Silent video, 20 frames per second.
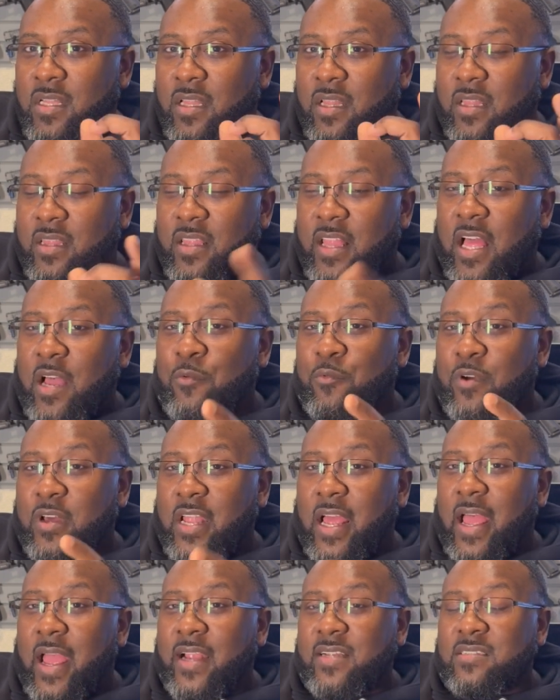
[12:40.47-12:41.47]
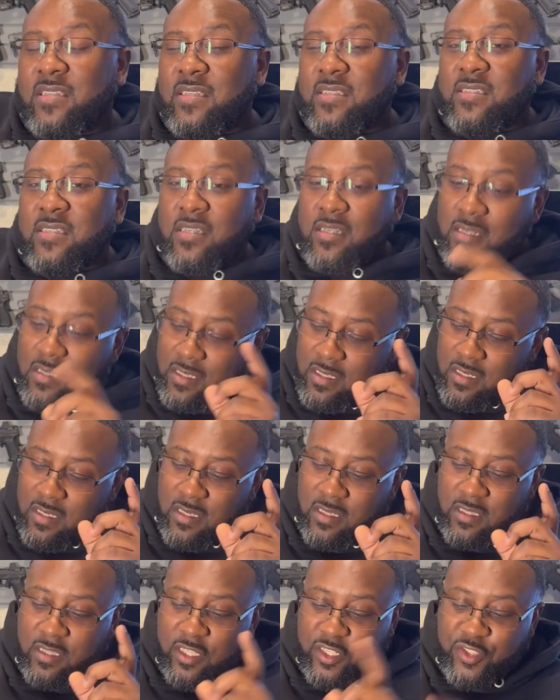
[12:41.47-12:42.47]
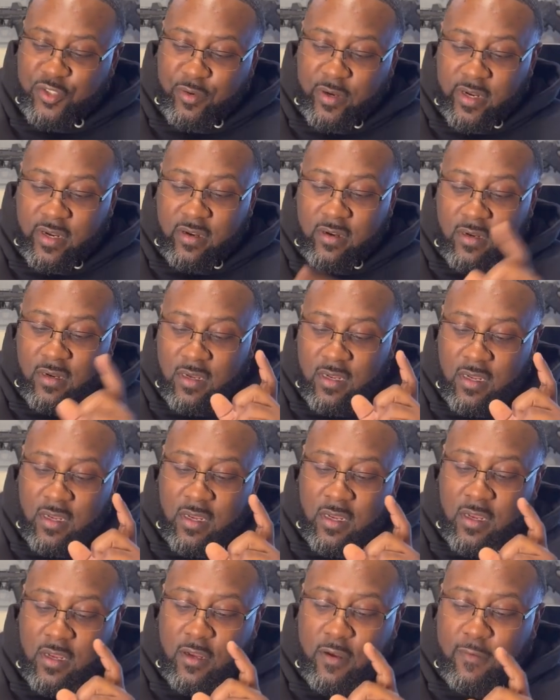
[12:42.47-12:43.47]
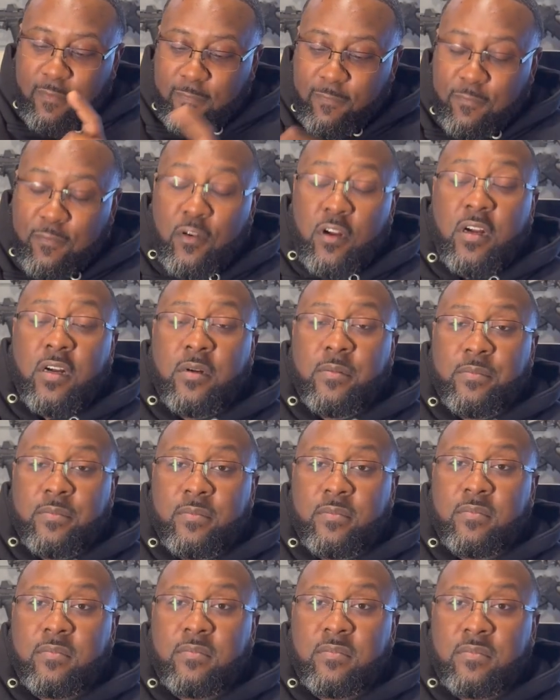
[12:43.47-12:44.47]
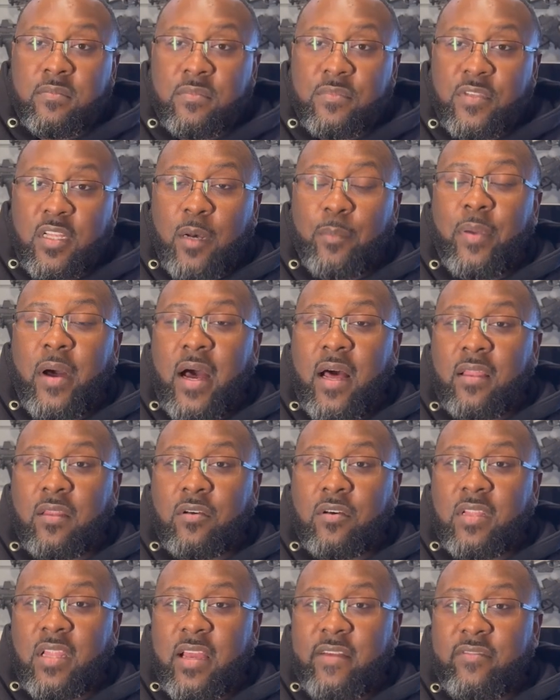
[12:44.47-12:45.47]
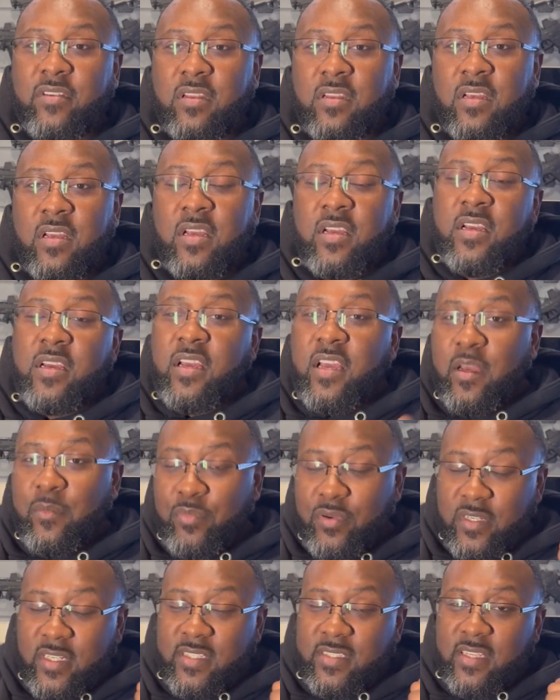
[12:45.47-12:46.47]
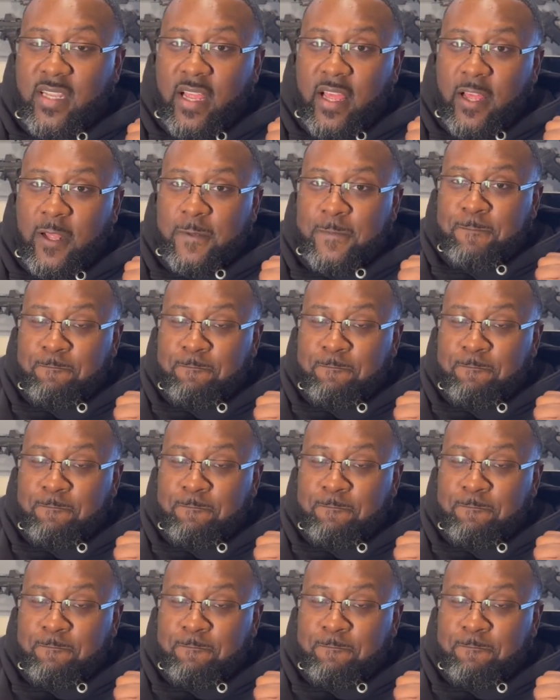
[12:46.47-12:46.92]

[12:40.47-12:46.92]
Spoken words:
That one, I actually took the trigger from the Apollo 11 and put into that.